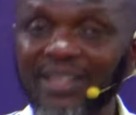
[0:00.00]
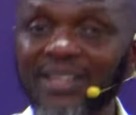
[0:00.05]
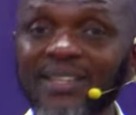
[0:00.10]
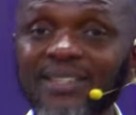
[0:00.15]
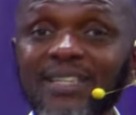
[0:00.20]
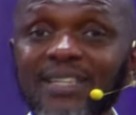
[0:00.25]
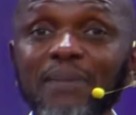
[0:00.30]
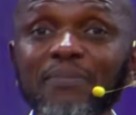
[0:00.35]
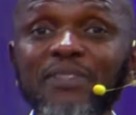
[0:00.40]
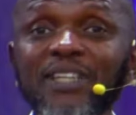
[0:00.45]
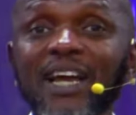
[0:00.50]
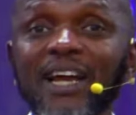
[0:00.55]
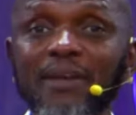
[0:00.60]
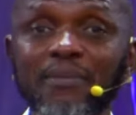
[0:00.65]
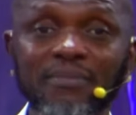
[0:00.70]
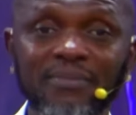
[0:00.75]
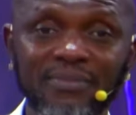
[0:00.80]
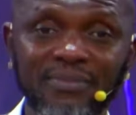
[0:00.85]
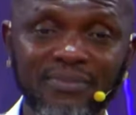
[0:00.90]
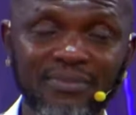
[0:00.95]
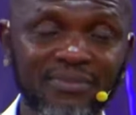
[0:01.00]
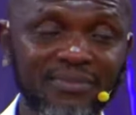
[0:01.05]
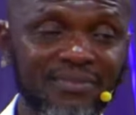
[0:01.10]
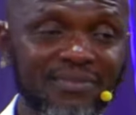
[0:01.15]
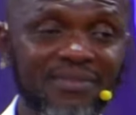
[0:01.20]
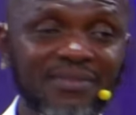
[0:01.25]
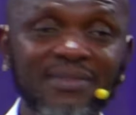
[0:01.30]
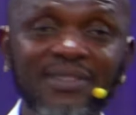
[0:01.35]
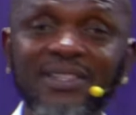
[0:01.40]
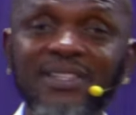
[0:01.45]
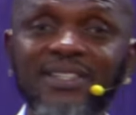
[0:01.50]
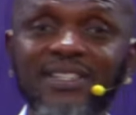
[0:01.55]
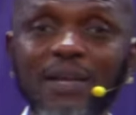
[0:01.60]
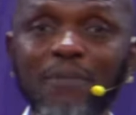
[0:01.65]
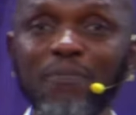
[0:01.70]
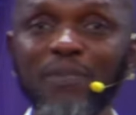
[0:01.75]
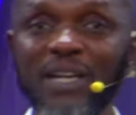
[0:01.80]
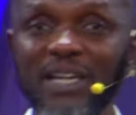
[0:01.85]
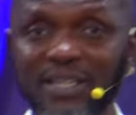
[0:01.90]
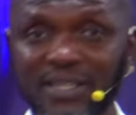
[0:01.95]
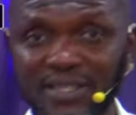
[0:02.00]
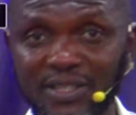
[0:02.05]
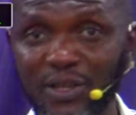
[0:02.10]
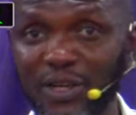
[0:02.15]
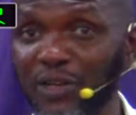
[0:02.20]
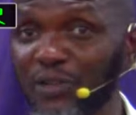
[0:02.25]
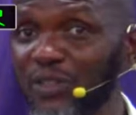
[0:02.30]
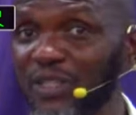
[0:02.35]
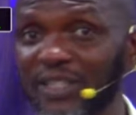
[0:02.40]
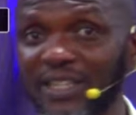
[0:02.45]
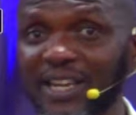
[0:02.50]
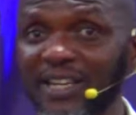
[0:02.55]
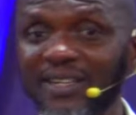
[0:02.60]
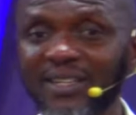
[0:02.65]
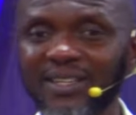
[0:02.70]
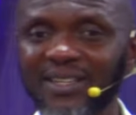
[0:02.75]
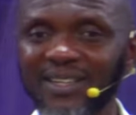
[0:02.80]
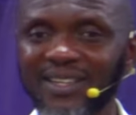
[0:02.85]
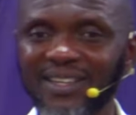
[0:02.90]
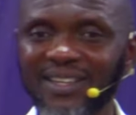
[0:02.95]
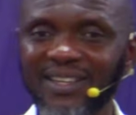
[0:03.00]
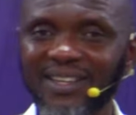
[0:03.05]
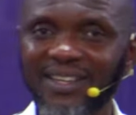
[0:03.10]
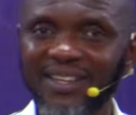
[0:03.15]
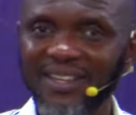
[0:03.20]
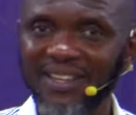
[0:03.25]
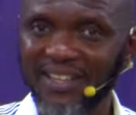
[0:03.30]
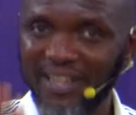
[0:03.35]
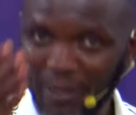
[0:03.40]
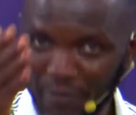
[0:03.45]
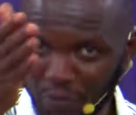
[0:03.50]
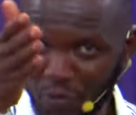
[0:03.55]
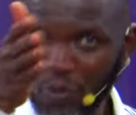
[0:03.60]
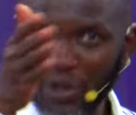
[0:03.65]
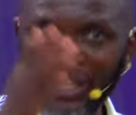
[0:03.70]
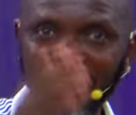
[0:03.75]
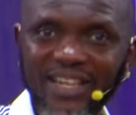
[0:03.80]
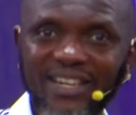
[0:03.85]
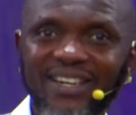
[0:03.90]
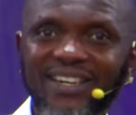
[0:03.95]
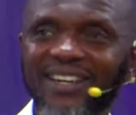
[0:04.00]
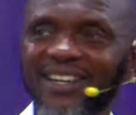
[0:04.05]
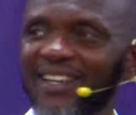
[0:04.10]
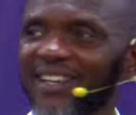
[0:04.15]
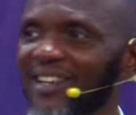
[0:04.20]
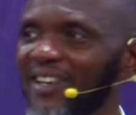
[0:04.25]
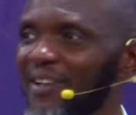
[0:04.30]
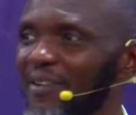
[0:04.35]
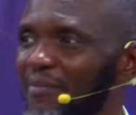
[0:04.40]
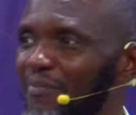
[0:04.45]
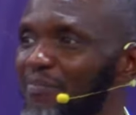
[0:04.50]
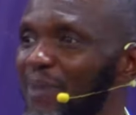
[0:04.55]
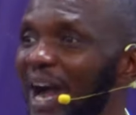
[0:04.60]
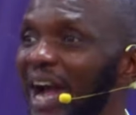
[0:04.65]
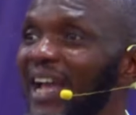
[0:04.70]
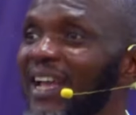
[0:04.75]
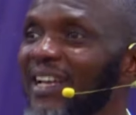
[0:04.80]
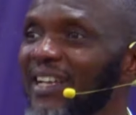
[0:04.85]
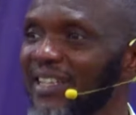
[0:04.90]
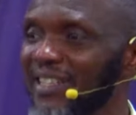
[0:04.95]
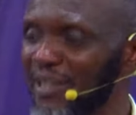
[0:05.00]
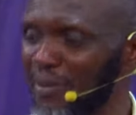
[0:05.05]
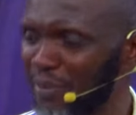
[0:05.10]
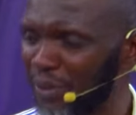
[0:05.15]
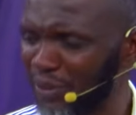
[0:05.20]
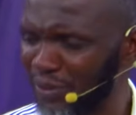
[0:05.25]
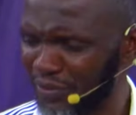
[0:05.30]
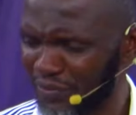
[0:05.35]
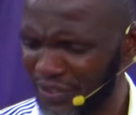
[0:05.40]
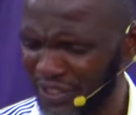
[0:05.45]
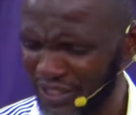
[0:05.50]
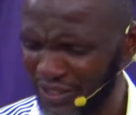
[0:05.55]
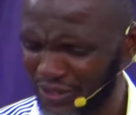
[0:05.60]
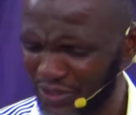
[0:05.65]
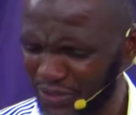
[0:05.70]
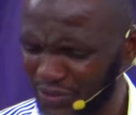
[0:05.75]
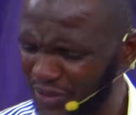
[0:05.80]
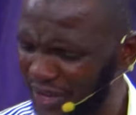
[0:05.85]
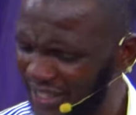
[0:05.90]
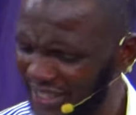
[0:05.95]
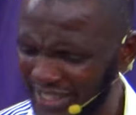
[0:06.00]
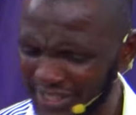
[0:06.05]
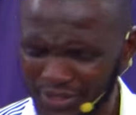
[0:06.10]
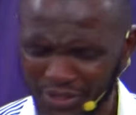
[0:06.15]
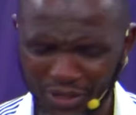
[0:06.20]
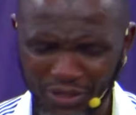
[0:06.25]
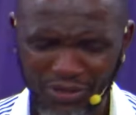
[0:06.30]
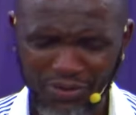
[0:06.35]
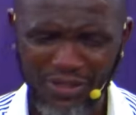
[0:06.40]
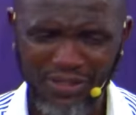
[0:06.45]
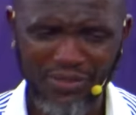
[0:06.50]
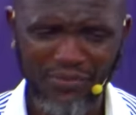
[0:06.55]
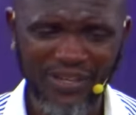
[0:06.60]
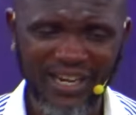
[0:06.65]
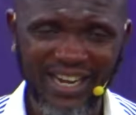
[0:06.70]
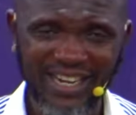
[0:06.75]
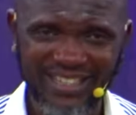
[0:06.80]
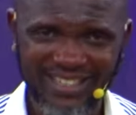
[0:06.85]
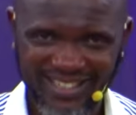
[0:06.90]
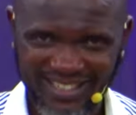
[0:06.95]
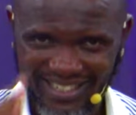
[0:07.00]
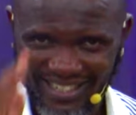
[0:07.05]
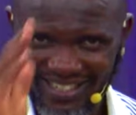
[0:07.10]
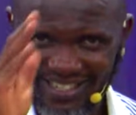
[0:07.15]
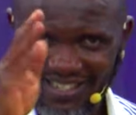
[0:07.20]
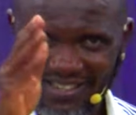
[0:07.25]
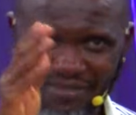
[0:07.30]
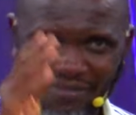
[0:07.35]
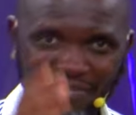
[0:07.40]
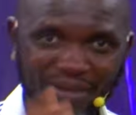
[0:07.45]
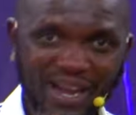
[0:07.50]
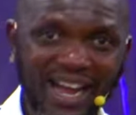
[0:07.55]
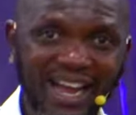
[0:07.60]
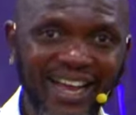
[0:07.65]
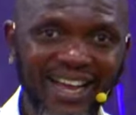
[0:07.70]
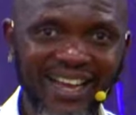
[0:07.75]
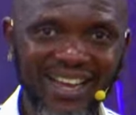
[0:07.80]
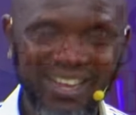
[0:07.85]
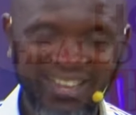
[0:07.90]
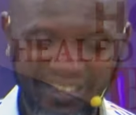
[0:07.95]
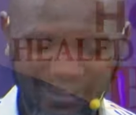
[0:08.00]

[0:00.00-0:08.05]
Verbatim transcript: Same time, same place. And until then, keep winning by the blood of Jesus Christ. Enjoy the rest of the night. Bye.